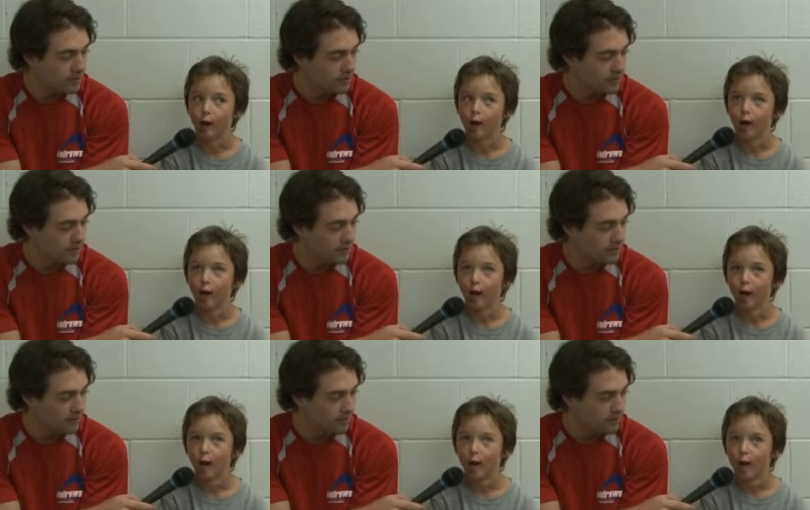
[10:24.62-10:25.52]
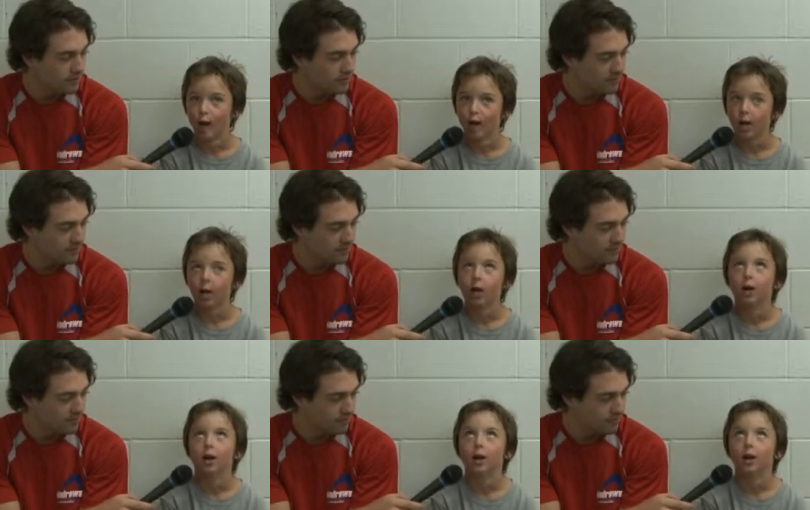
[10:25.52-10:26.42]

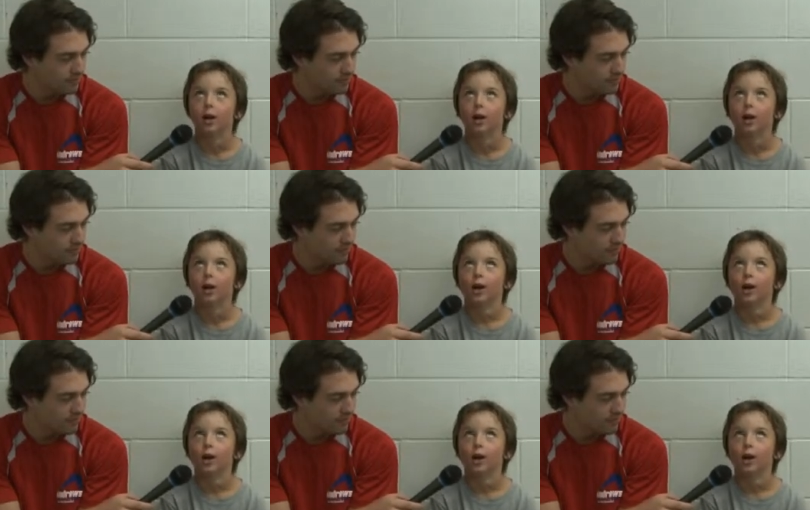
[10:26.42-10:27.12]
(no one is talking)